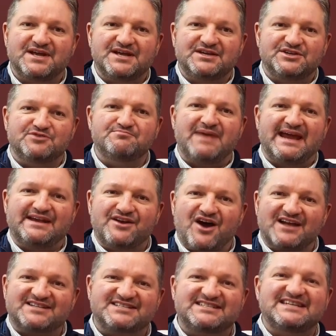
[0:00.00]
you may
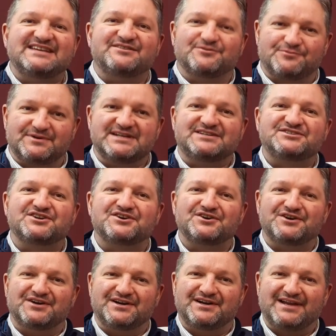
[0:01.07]
not see the
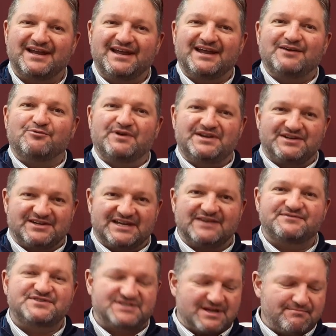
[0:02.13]
return when you give
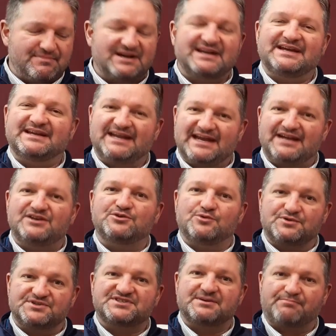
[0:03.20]
somebody an
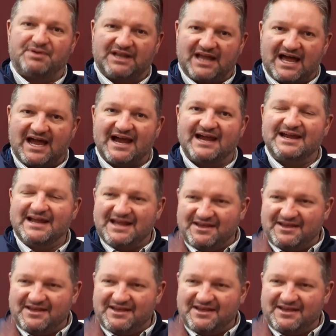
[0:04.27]
annual supply